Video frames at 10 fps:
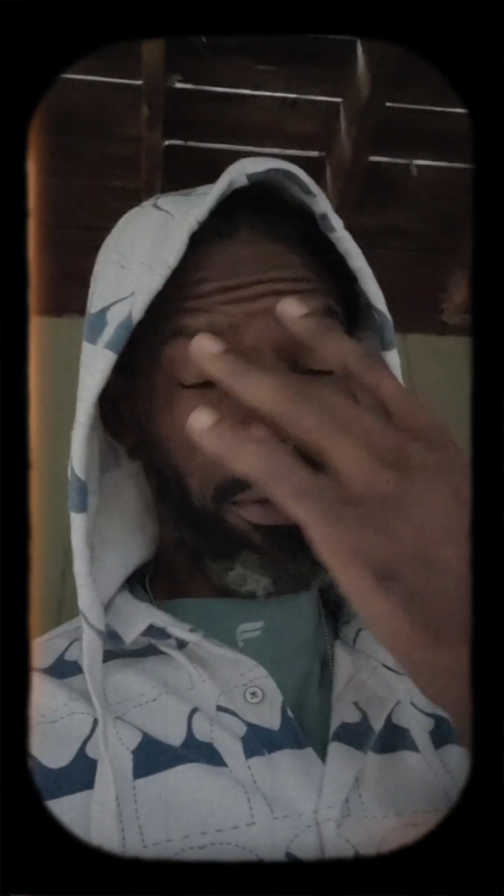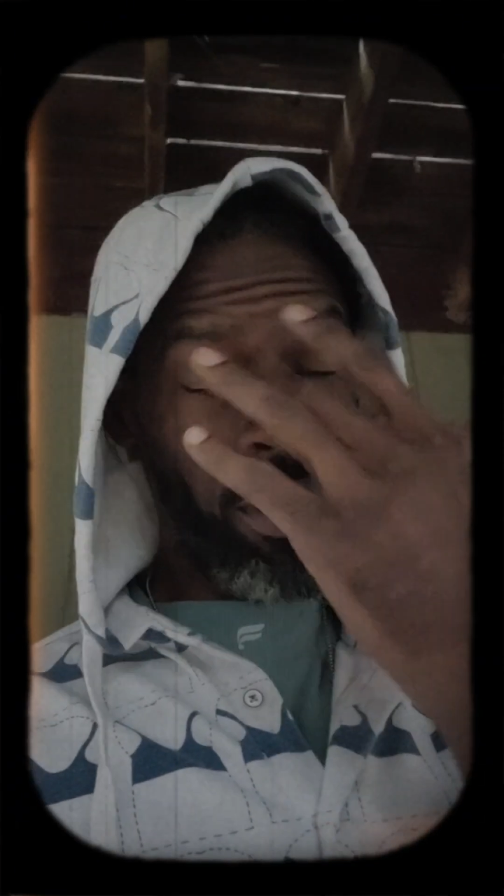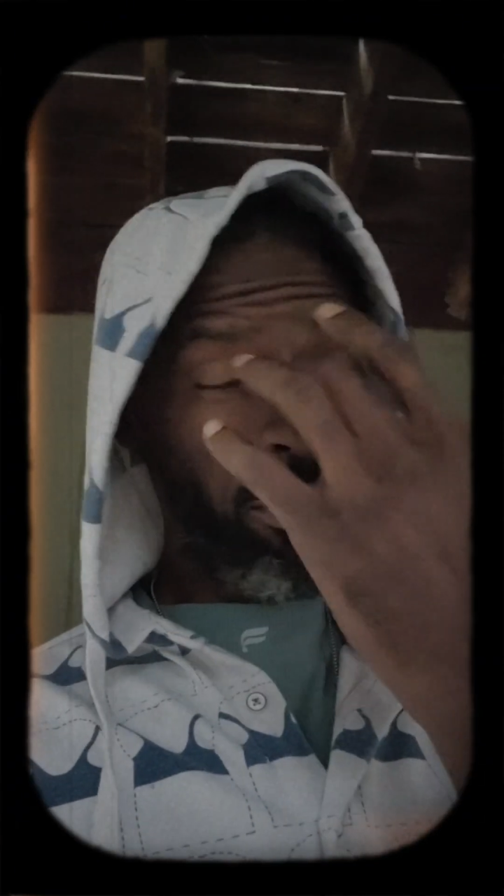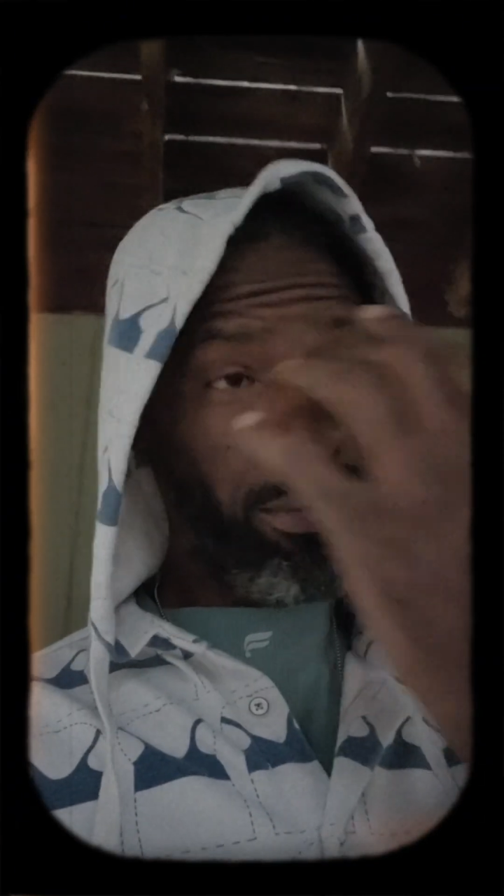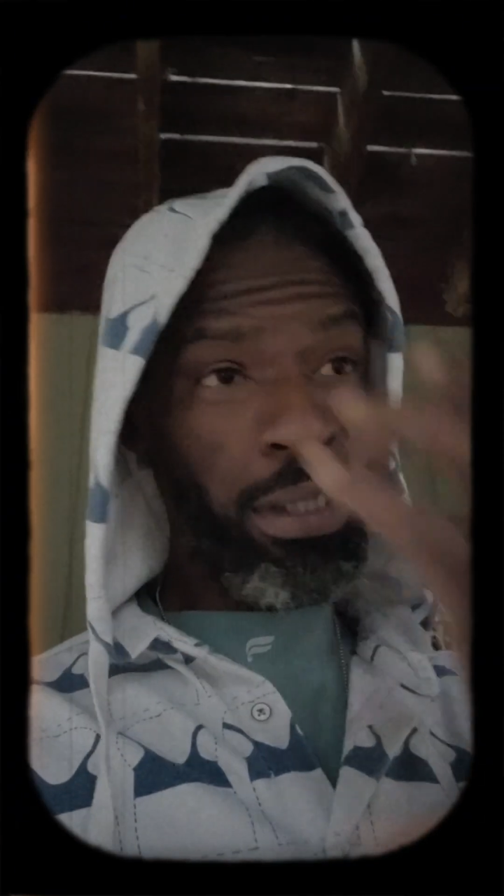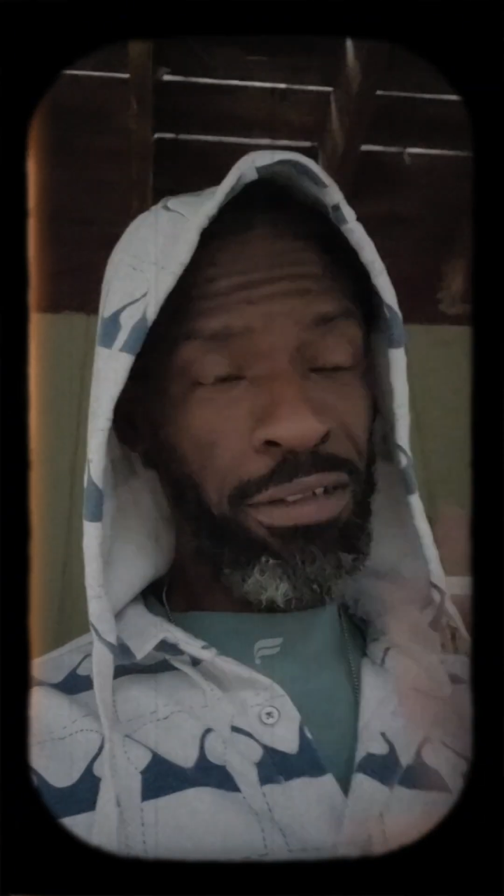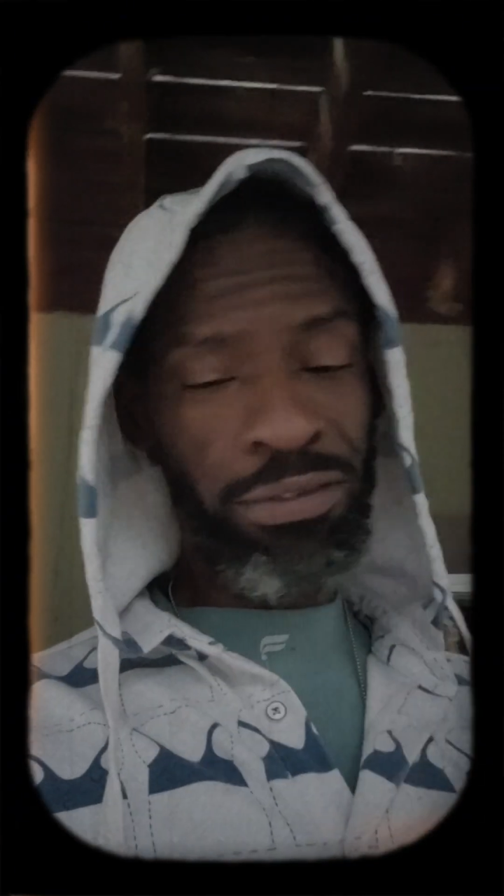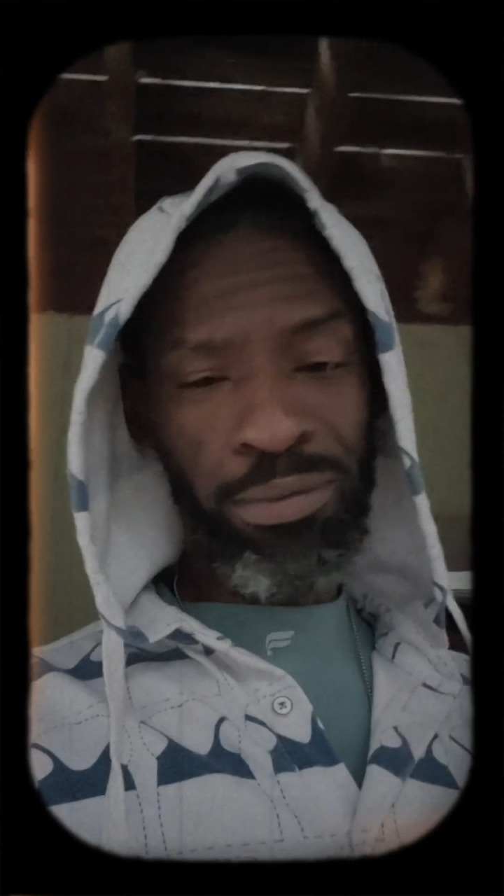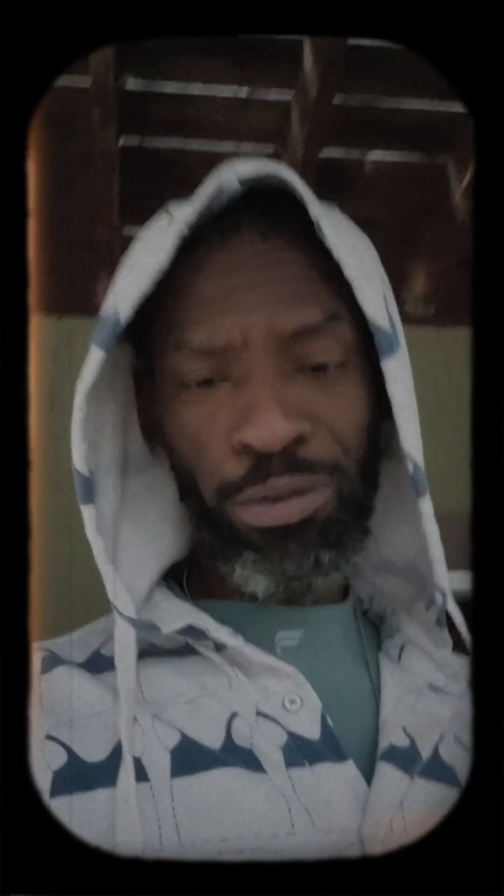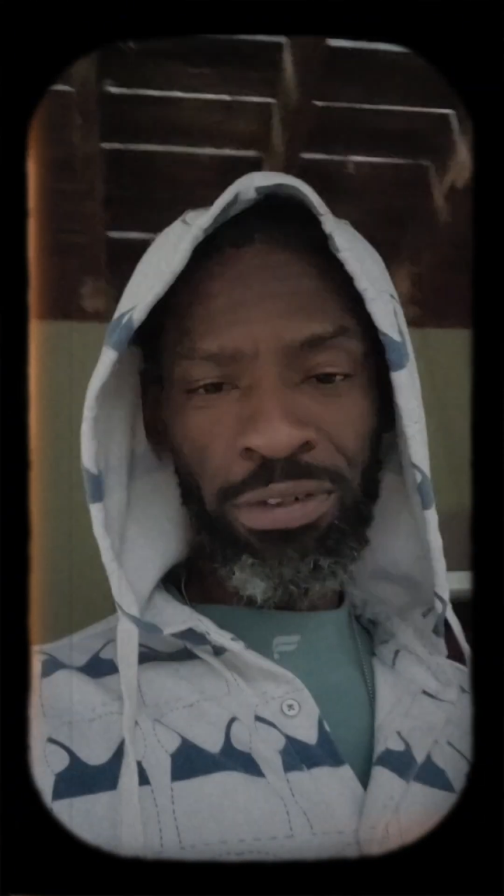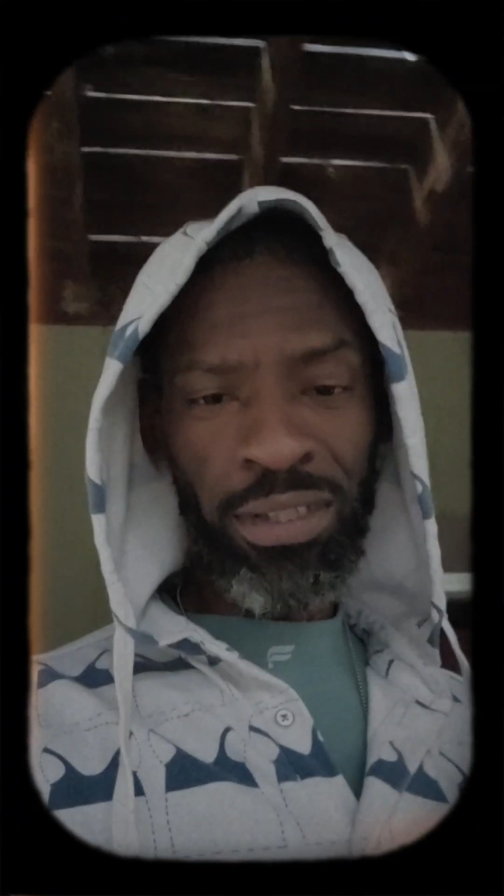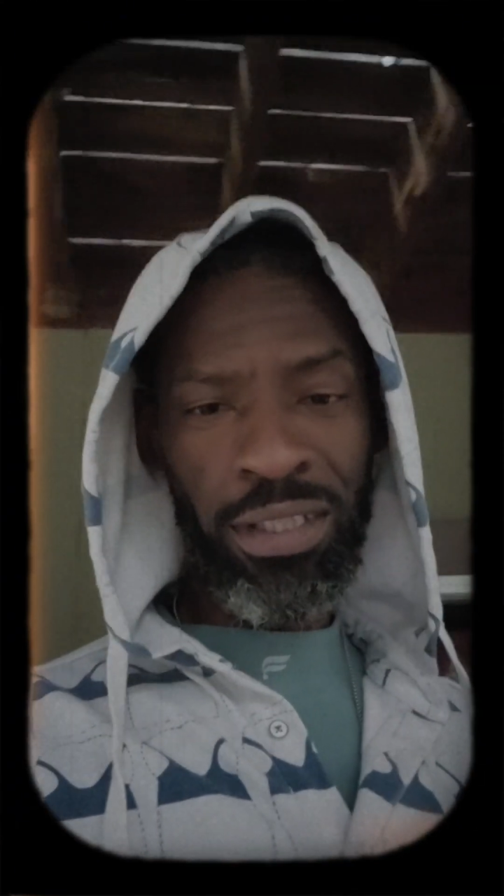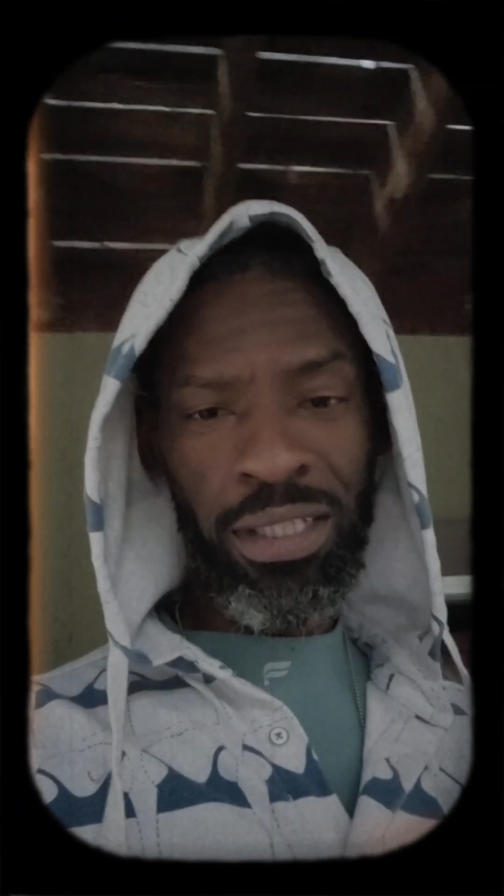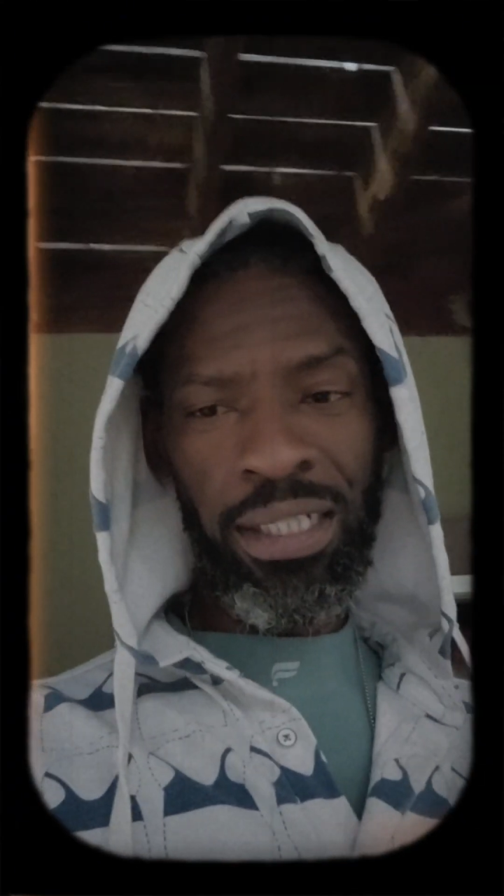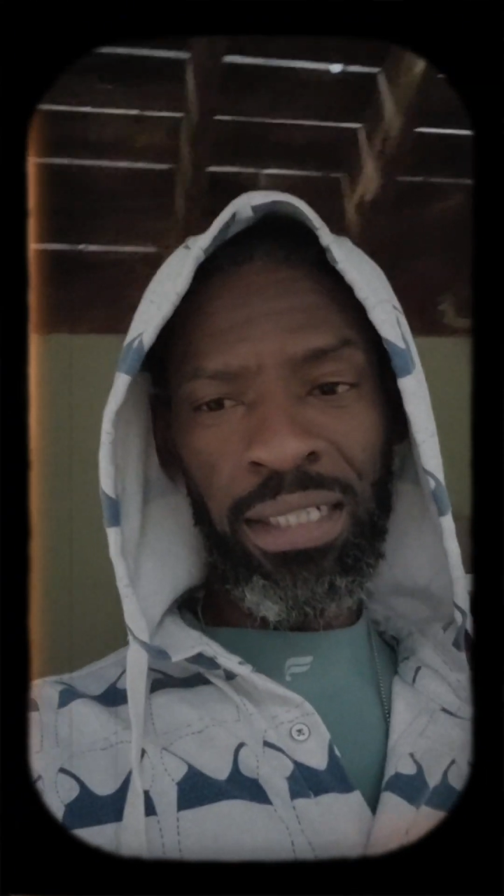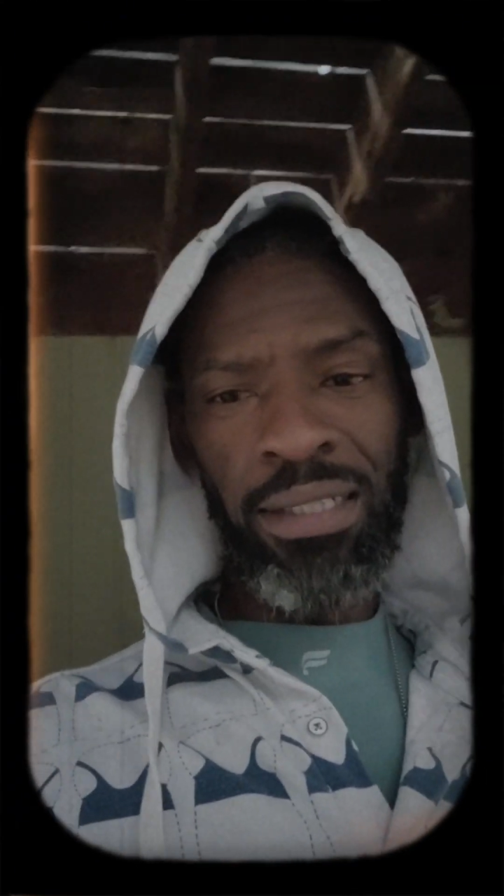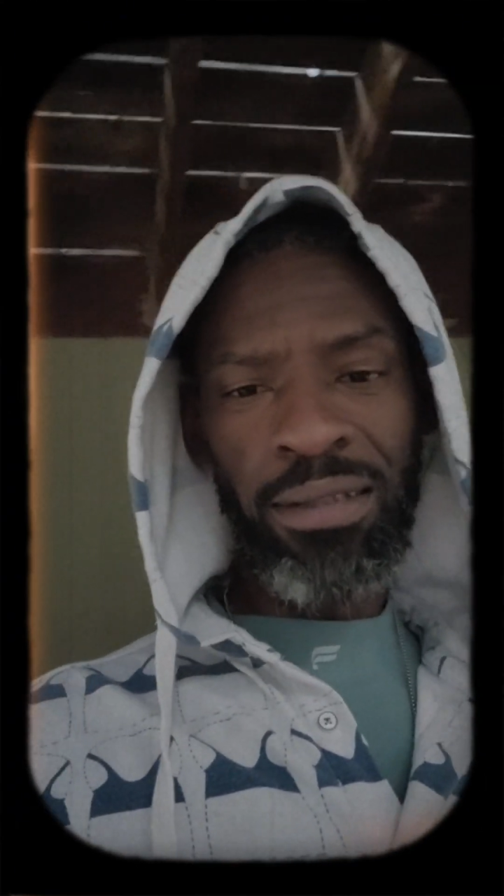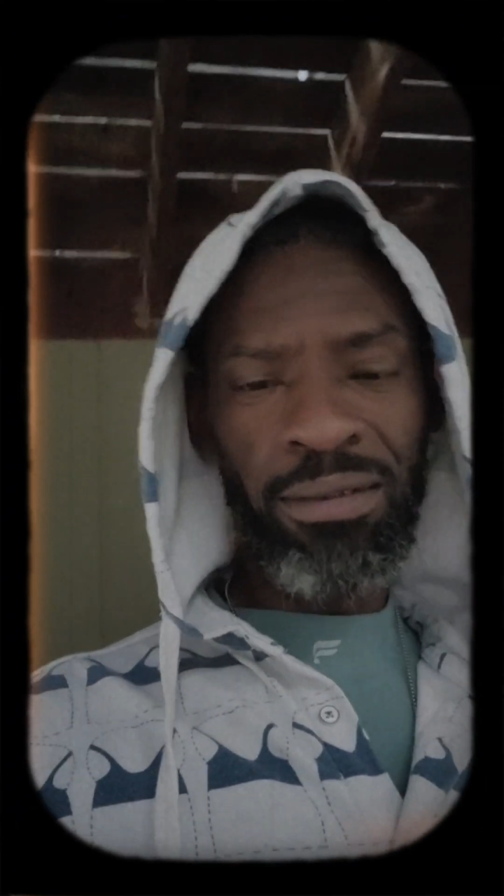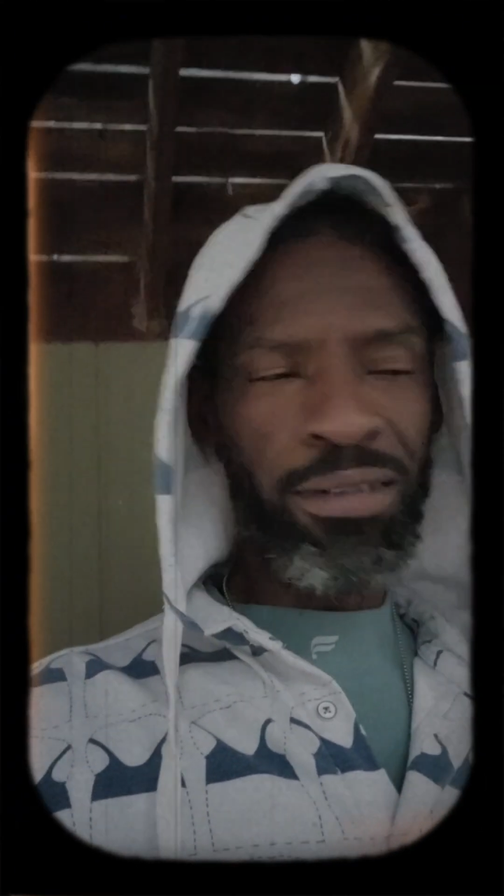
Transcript: graduated from UCLA,